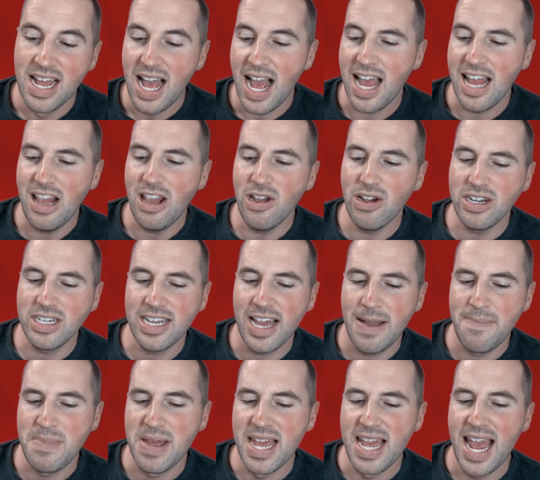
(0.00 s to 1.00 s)
I looked
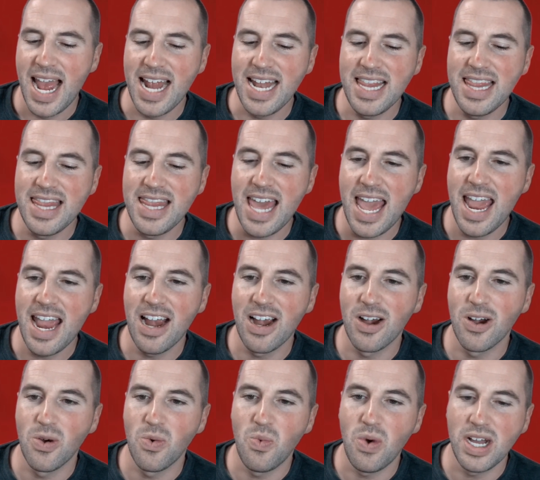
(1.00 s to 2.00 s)
up, and
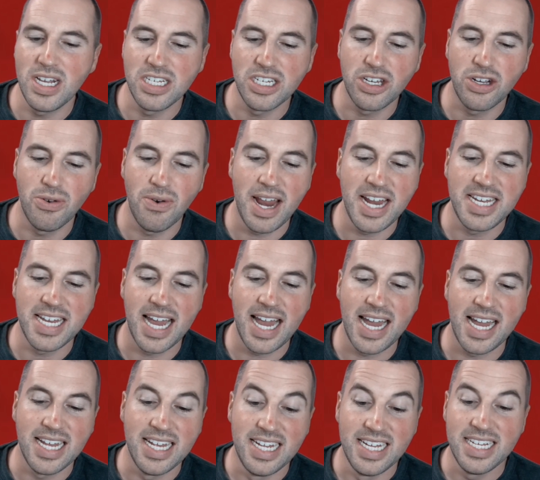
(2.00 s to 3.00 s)
there was
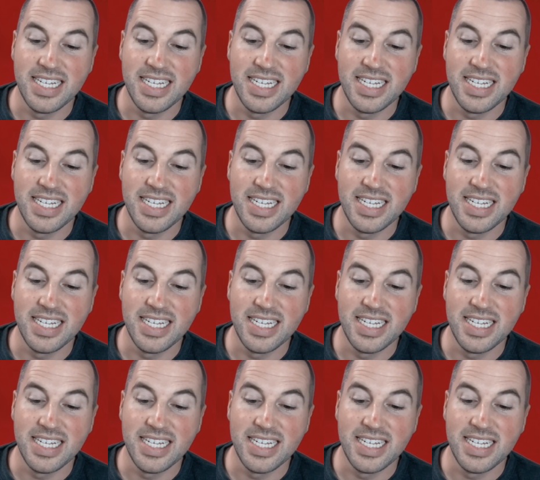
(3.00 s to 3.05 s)
Greta,